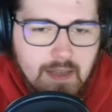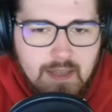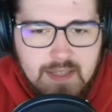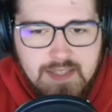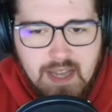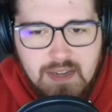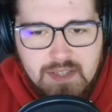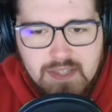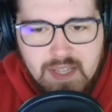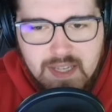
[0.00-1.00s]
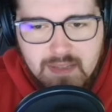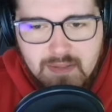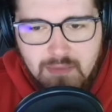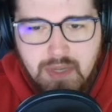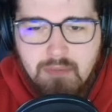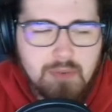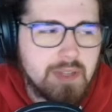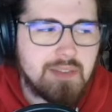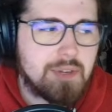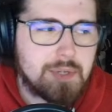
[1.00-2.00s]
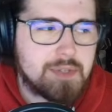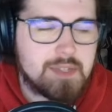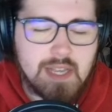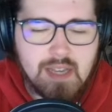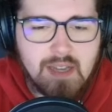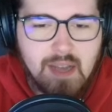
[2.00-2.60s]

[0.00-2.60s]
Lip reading: It's kind of just like, we don't really even understand